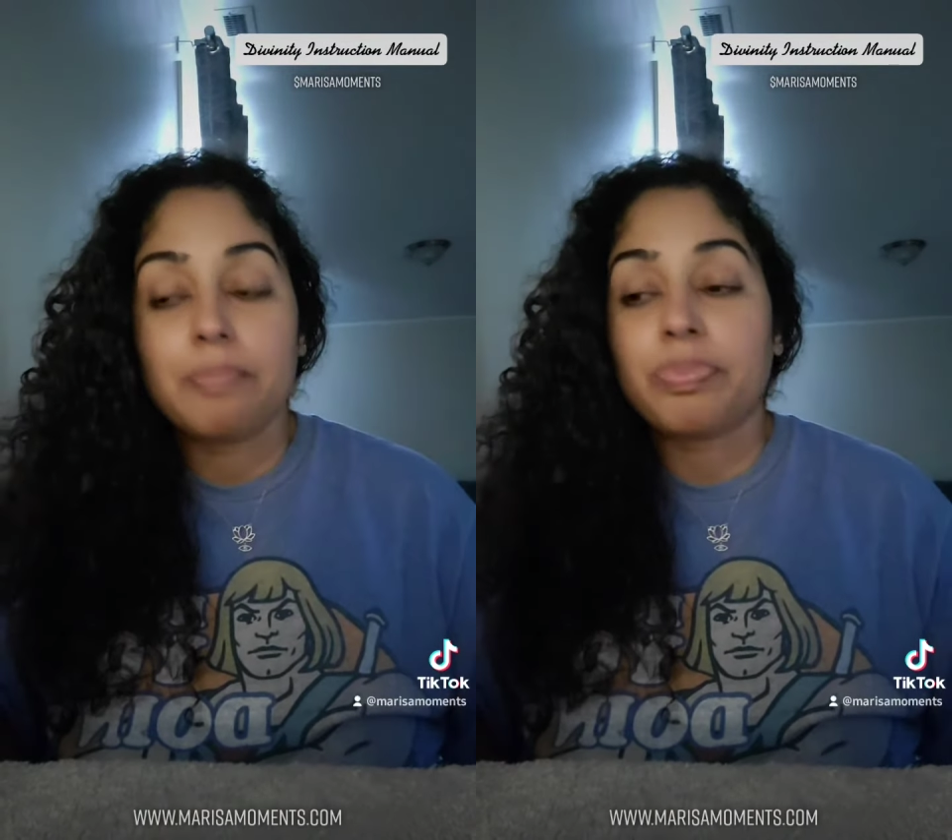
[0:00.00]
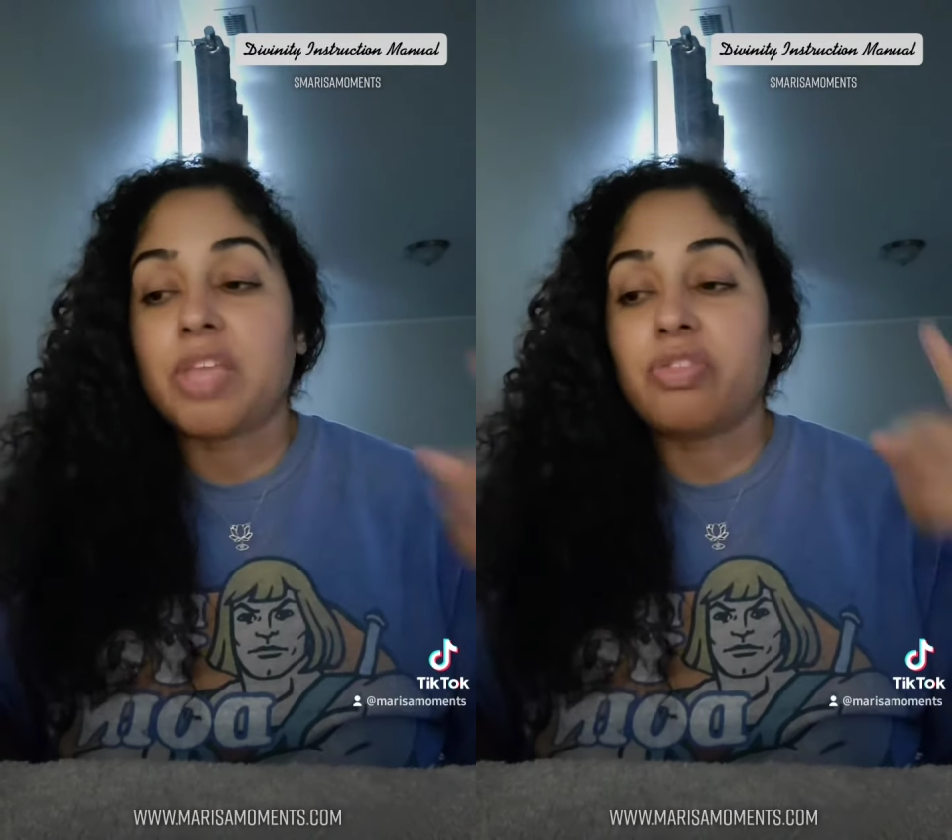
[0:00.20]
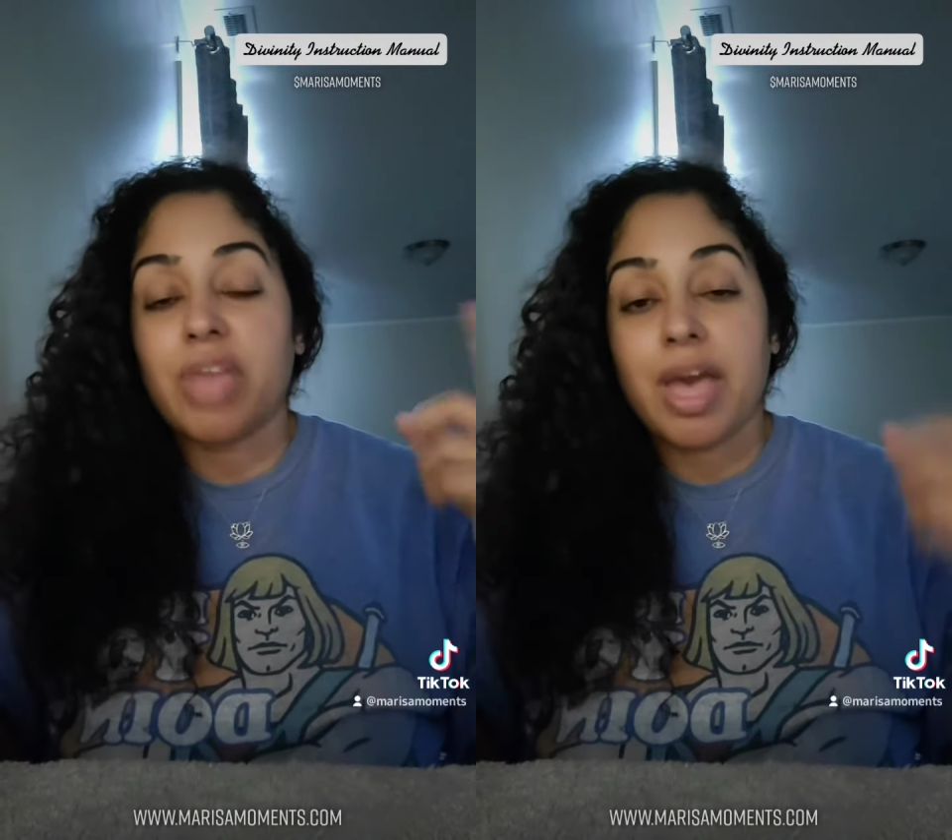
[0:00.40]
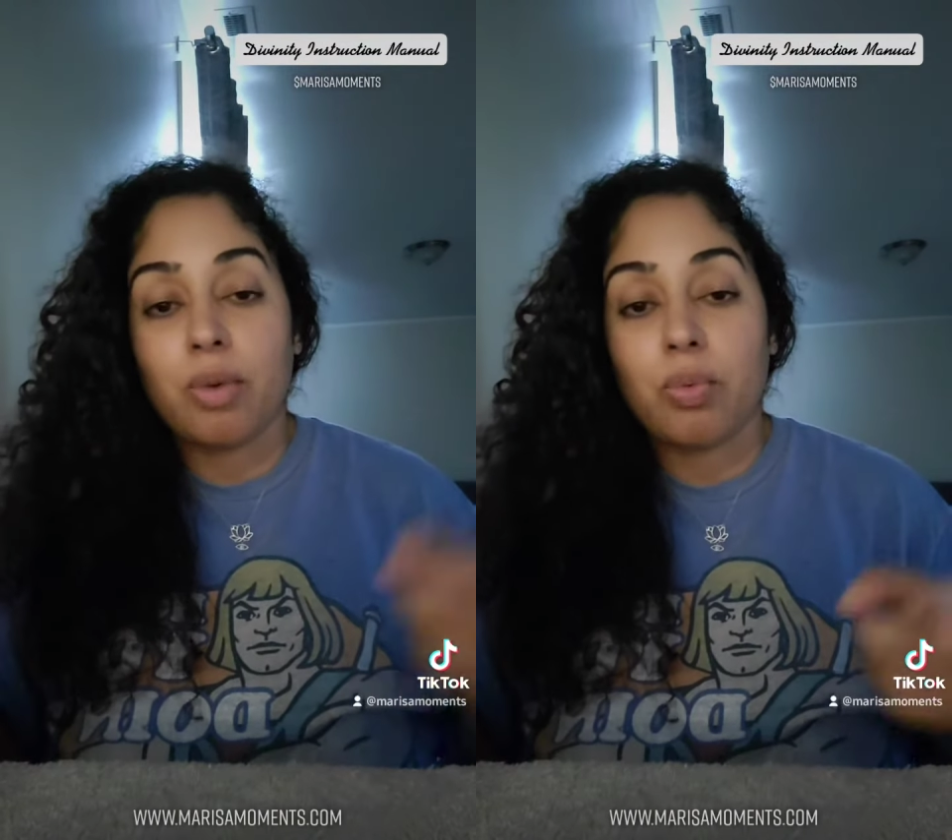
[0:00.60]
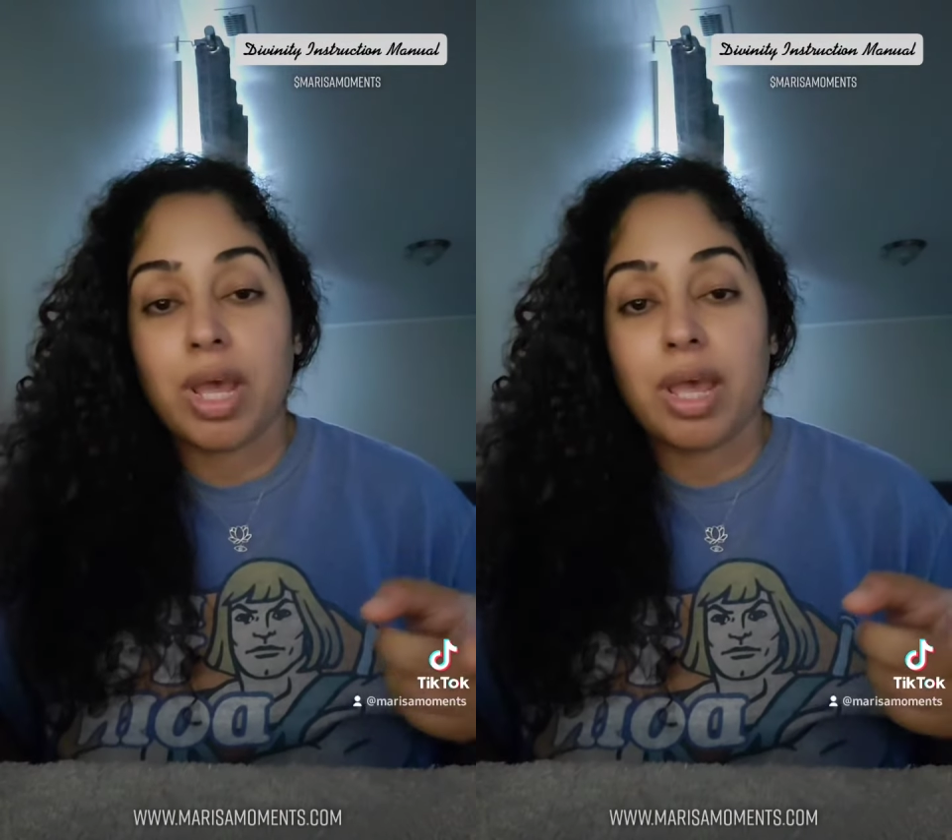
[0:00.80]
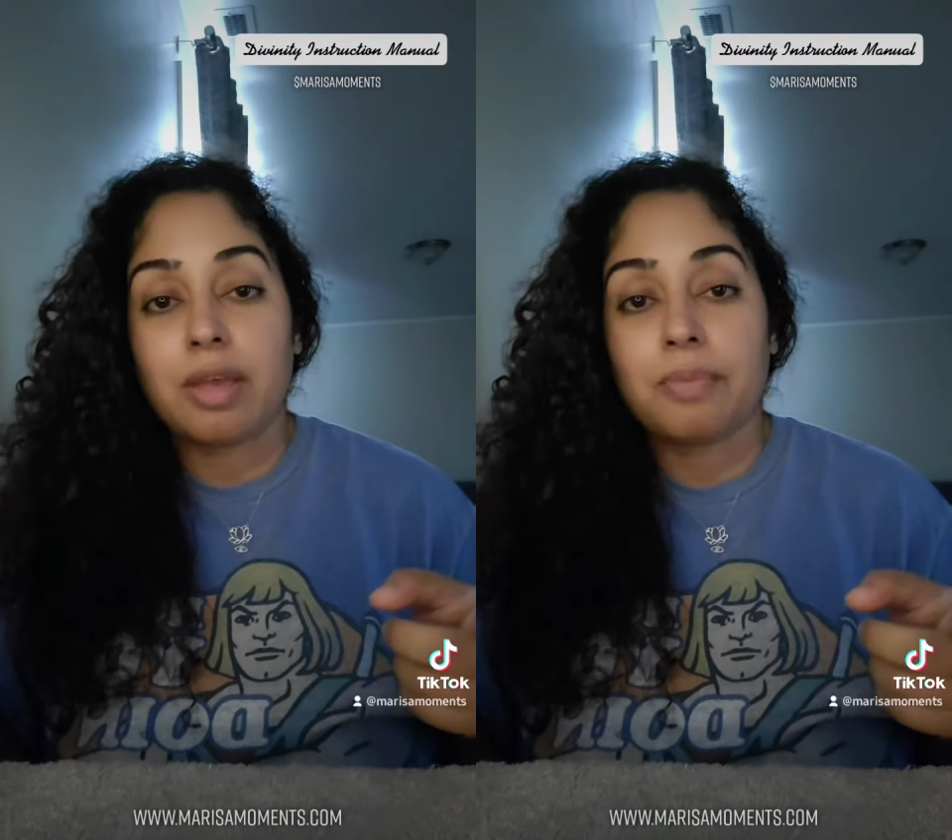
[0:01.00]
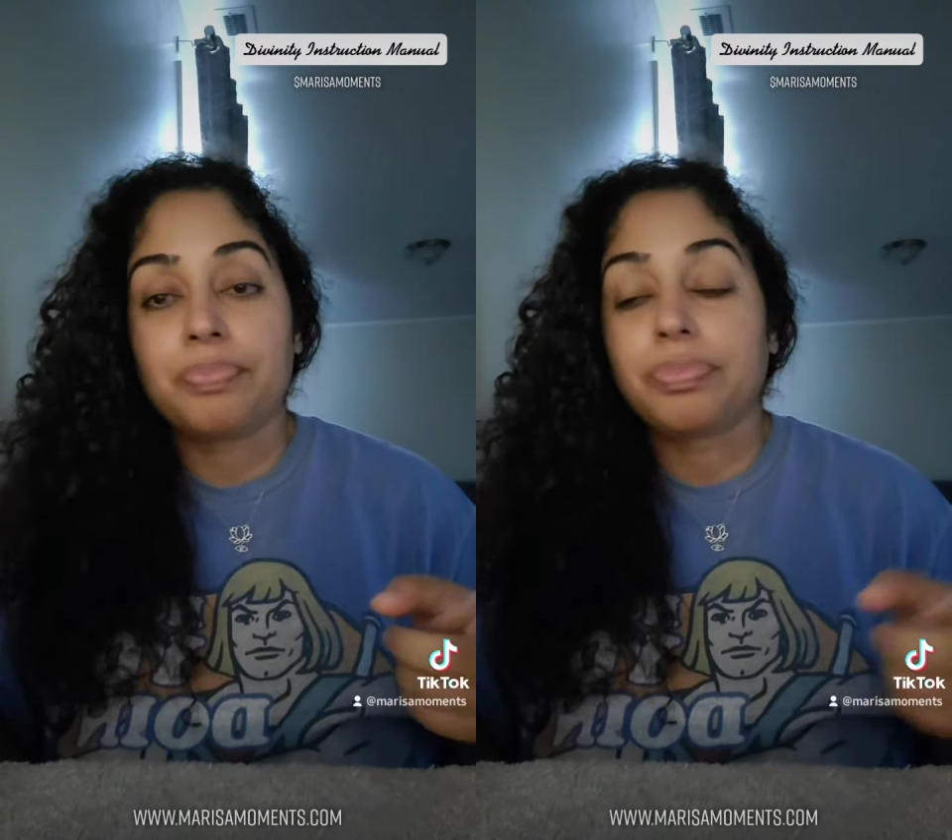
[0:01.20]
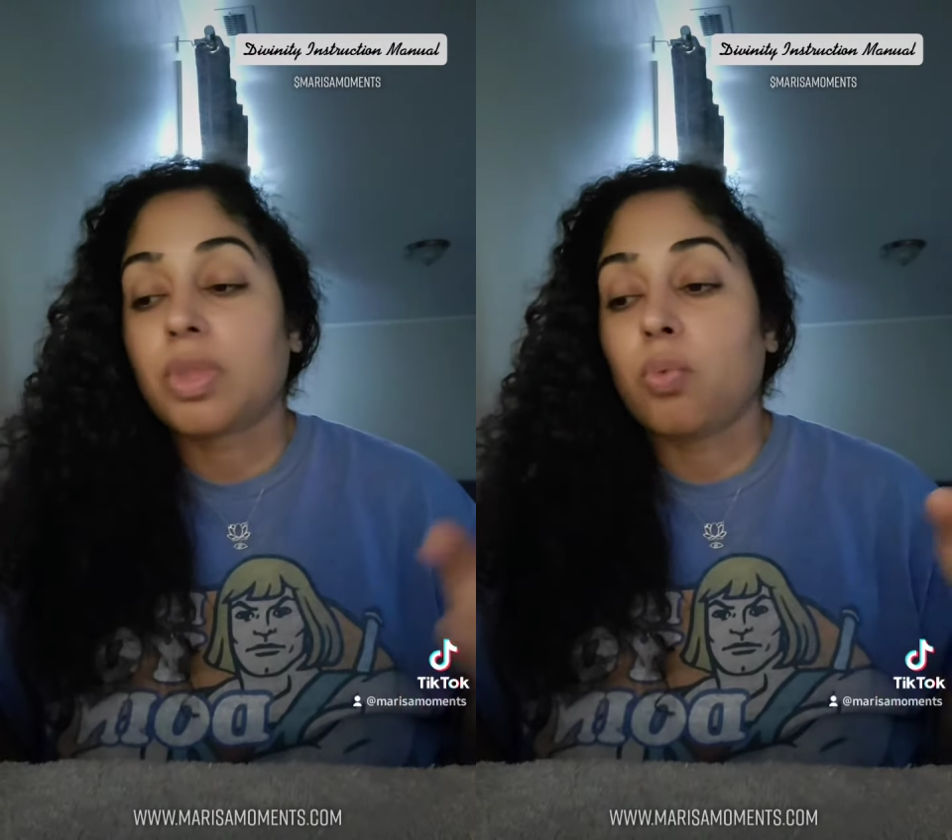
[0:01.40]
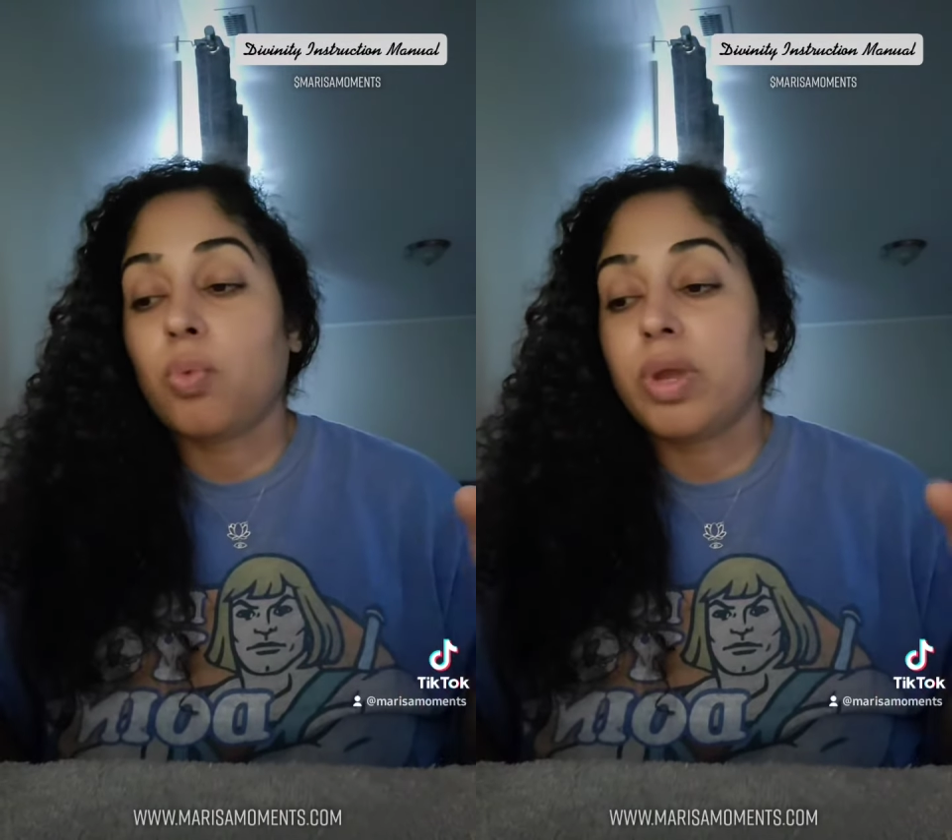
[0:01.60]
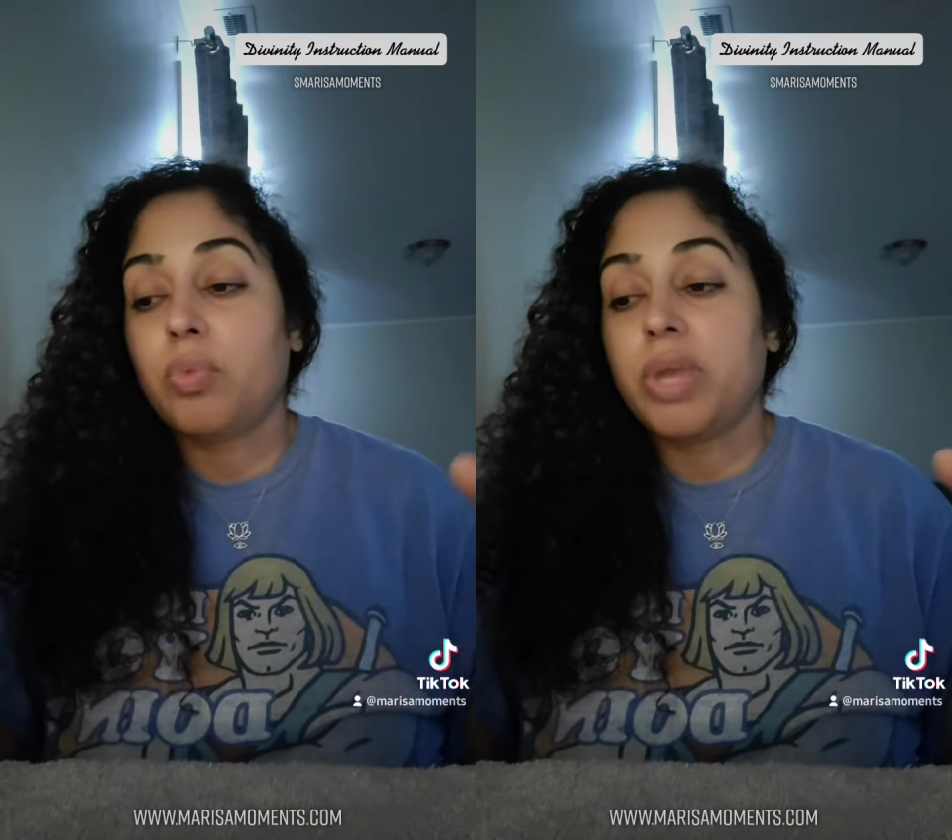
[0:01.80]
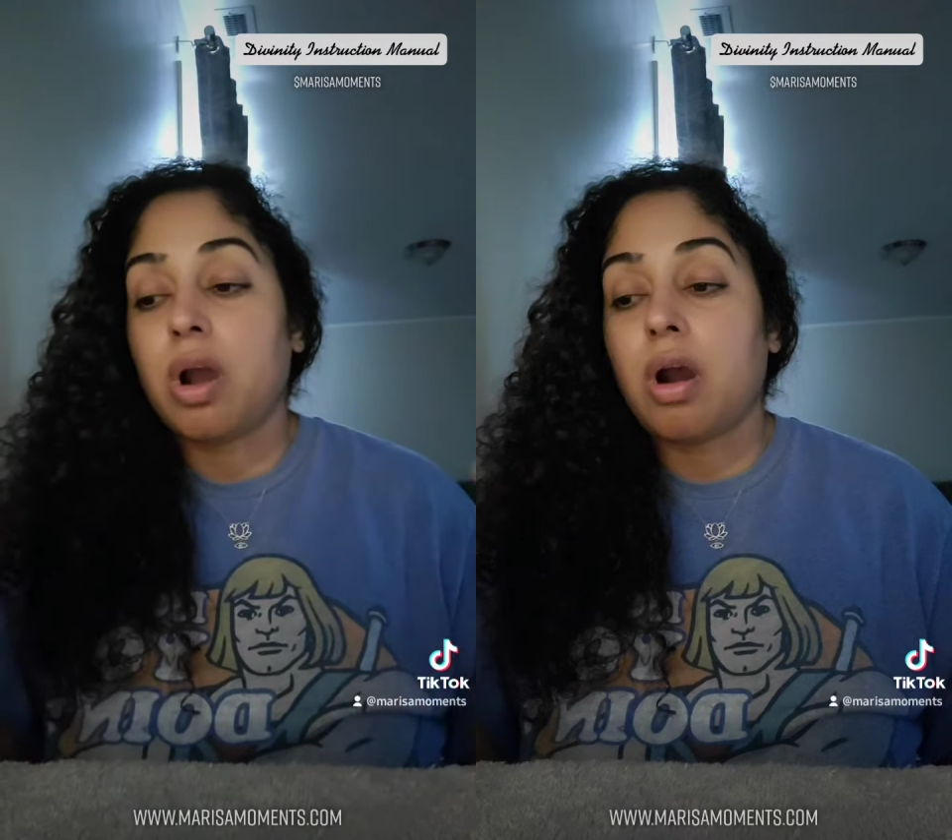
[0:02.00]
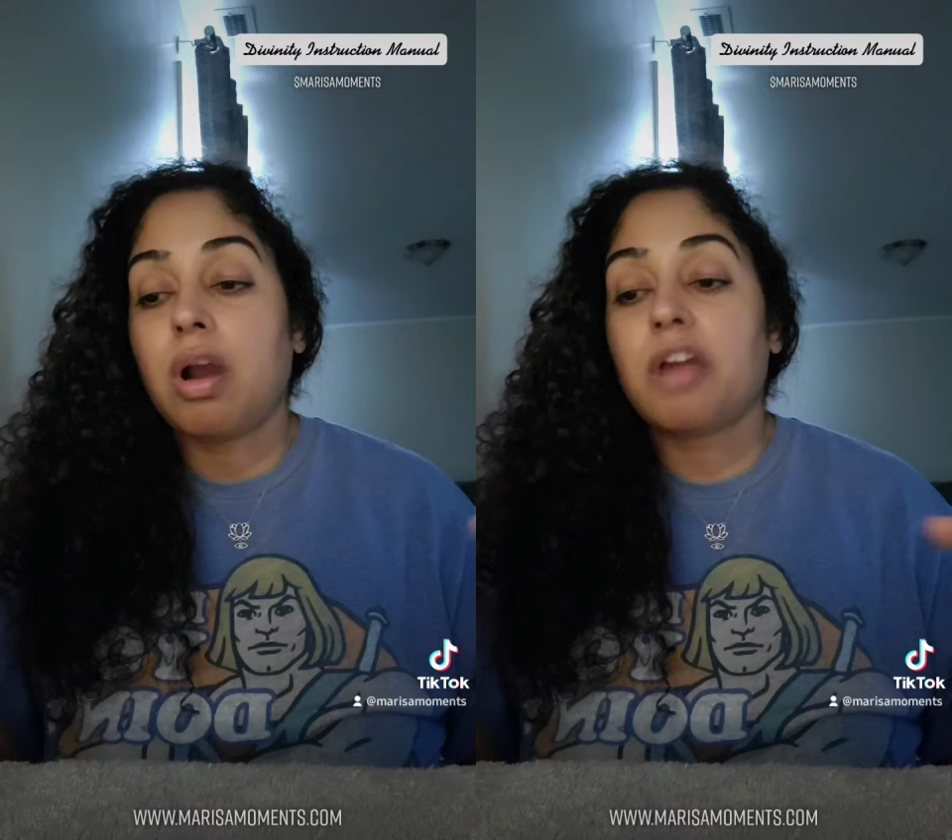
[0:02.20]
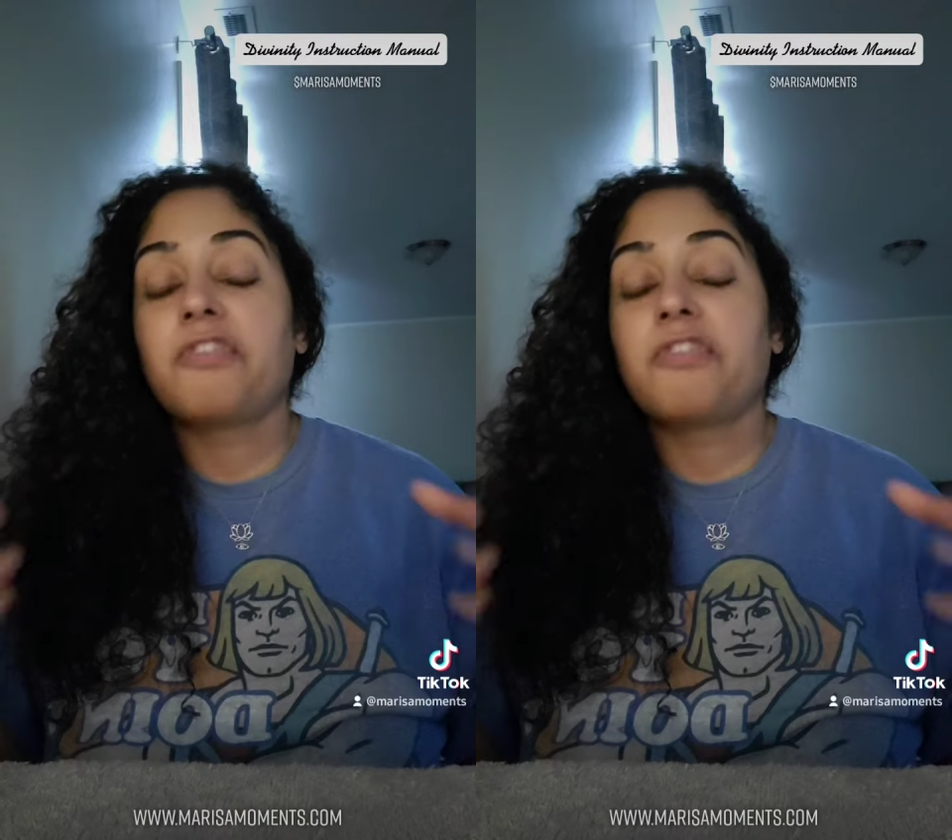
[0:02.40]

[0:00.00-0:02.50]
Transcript: In that way, when we are